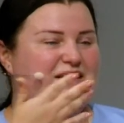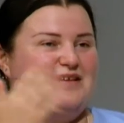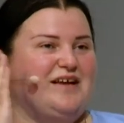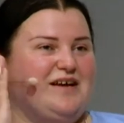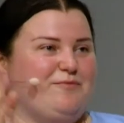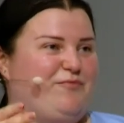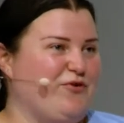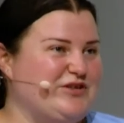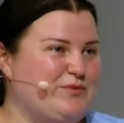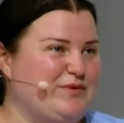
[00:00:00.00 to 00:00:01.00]
And
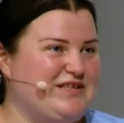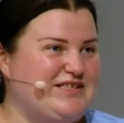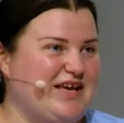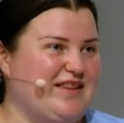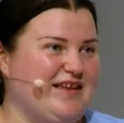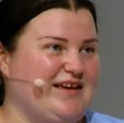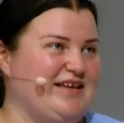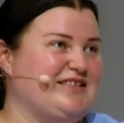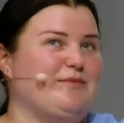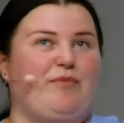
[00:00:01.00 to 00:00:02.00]
first we decide
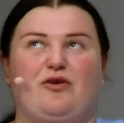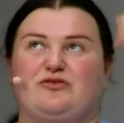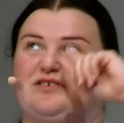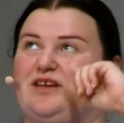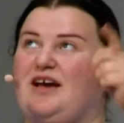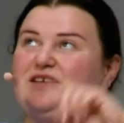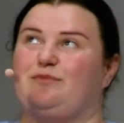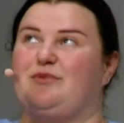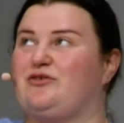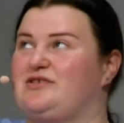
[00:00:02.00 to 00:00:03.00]
like it's about
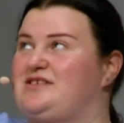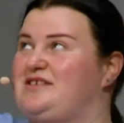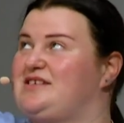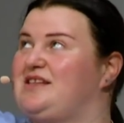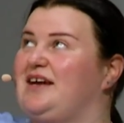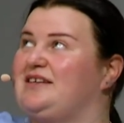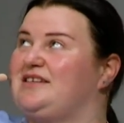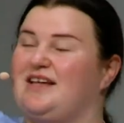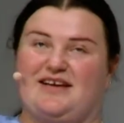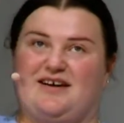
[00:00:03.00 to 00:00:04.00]
light, because this
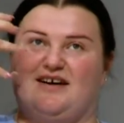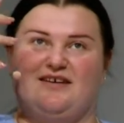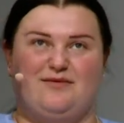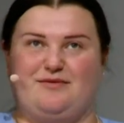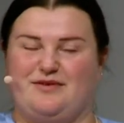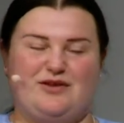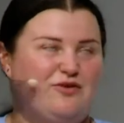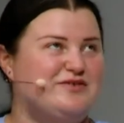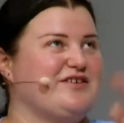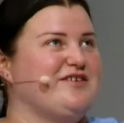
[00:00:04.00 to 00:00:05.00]
light like uh,
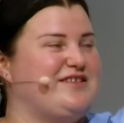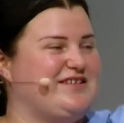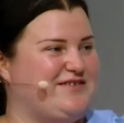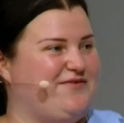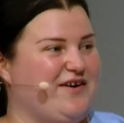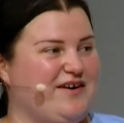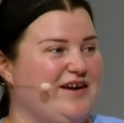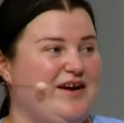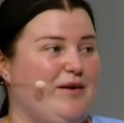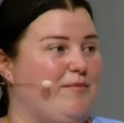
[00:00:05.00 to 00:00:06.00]
closer, this far,
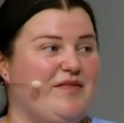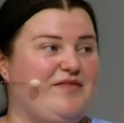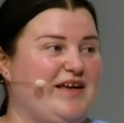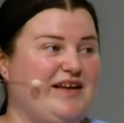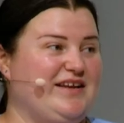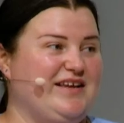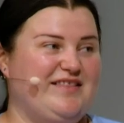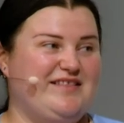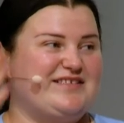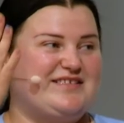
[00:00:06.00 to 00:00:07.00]
but then
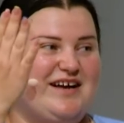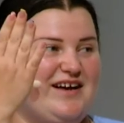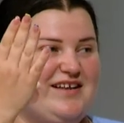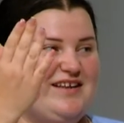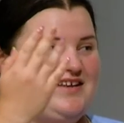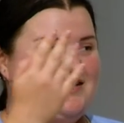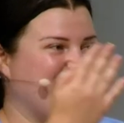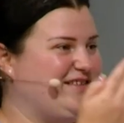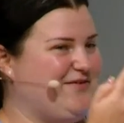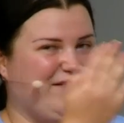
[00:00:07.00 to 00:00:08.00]
in the sun,
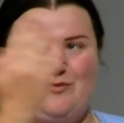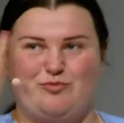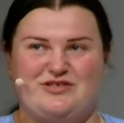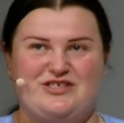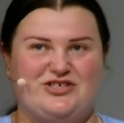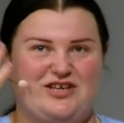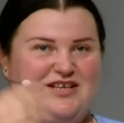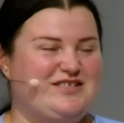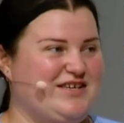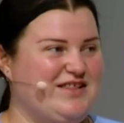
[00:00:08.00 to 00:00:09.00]
in different position,
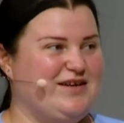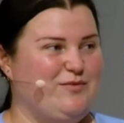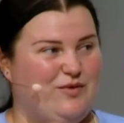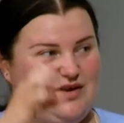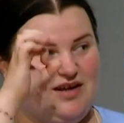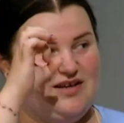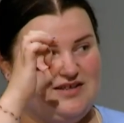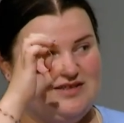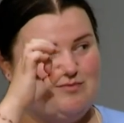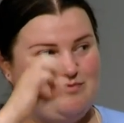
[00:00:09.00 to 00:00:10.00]
I see that one eye
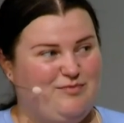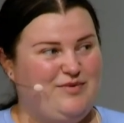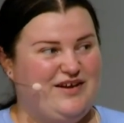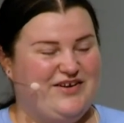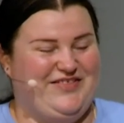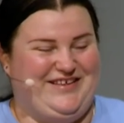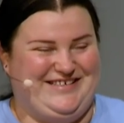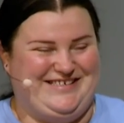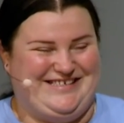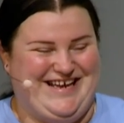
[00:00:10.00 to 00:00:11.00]
is bigger
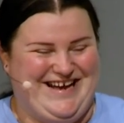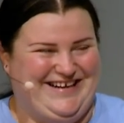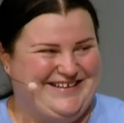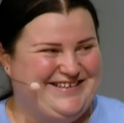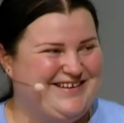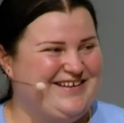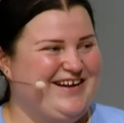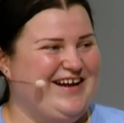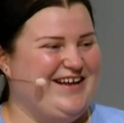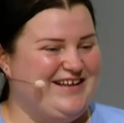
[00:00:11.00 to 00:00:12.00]
than second.
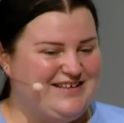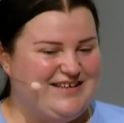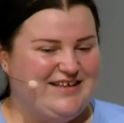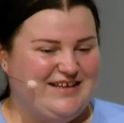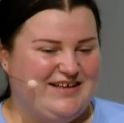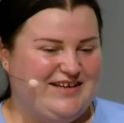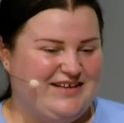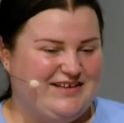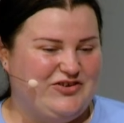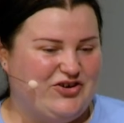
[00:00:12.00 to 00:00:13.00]
And
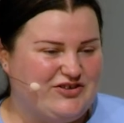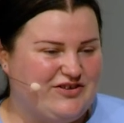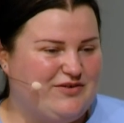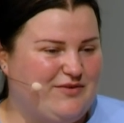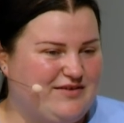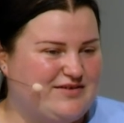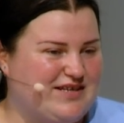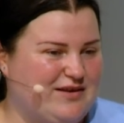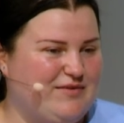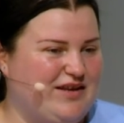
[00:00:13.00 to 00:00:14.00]
uh, doctor
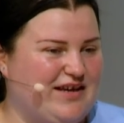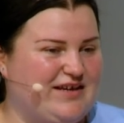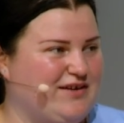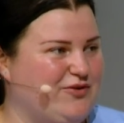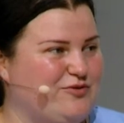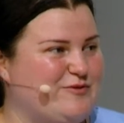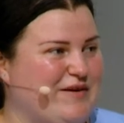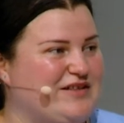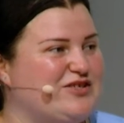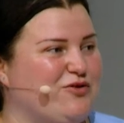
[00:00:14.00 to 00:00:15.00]
said me like, you
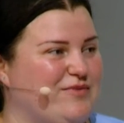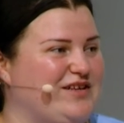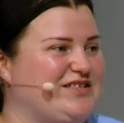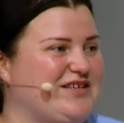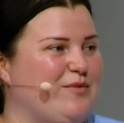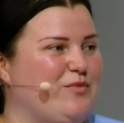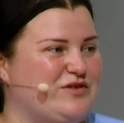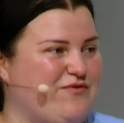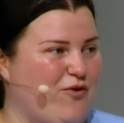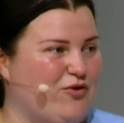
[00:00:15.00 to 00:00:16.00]
spend so many time
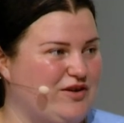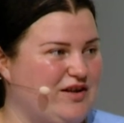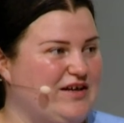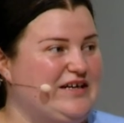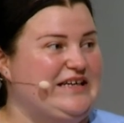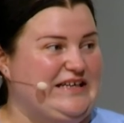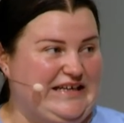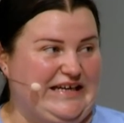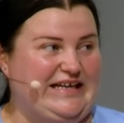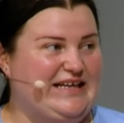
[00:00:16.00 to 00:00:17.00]
with on phone. On the screen.
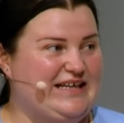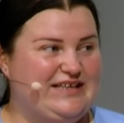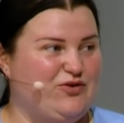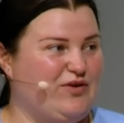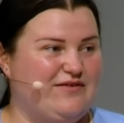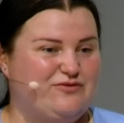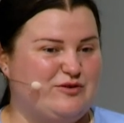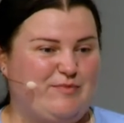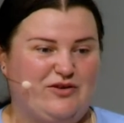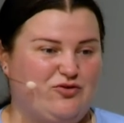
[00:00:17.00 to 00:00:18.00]
Yeah, and you have
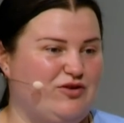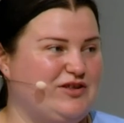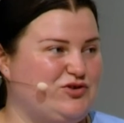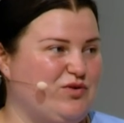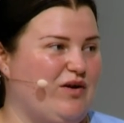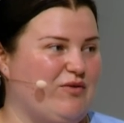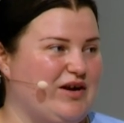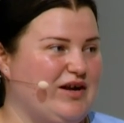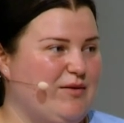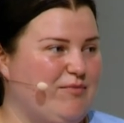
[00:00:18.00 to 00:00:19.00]
to spend only two
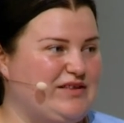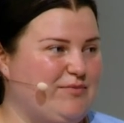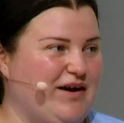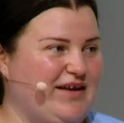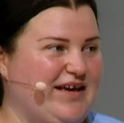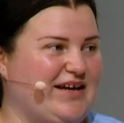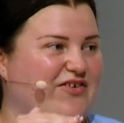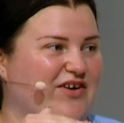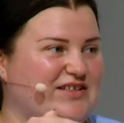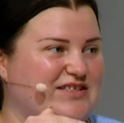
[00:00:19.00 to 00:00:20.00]
hours. But my
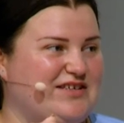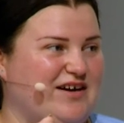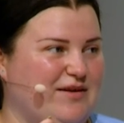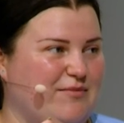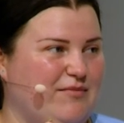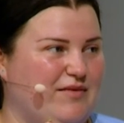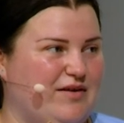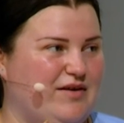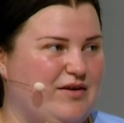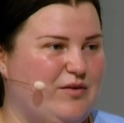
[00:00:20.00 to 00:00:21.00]
écran time
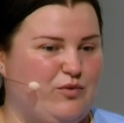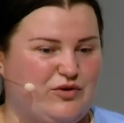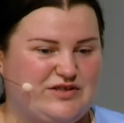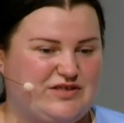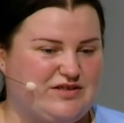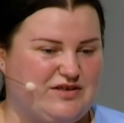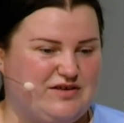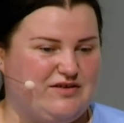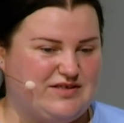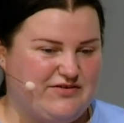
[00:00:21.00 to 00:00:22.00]
uh, was,
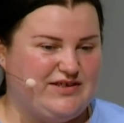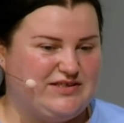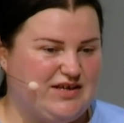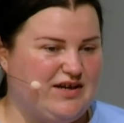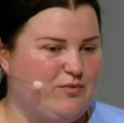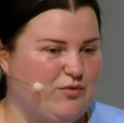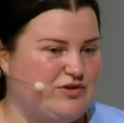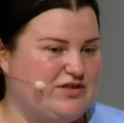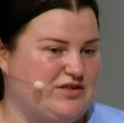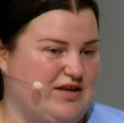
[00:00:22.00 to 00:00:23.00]
uh, screen time
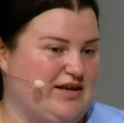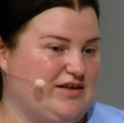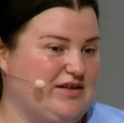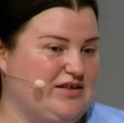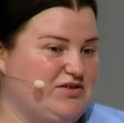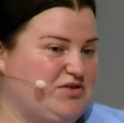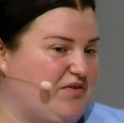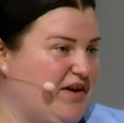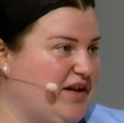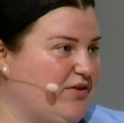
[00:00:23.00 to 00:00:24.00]
was like
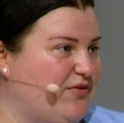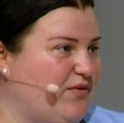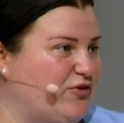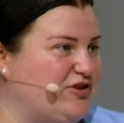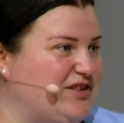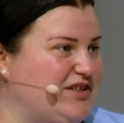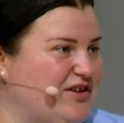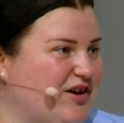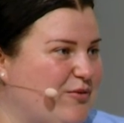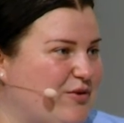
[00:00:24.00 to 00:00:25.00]
twelve,
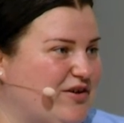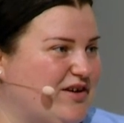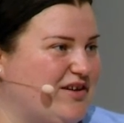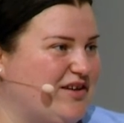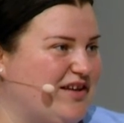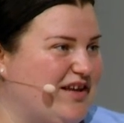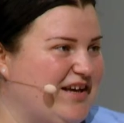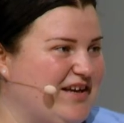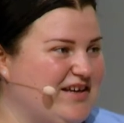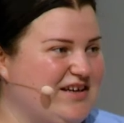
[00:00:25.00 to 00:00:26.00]
fourteen hour in a
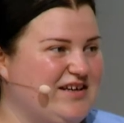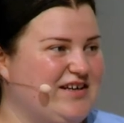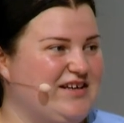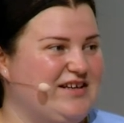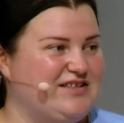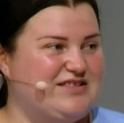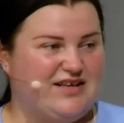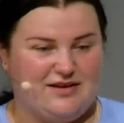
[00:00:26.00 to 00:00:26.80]
day. Yeah, crazy. It's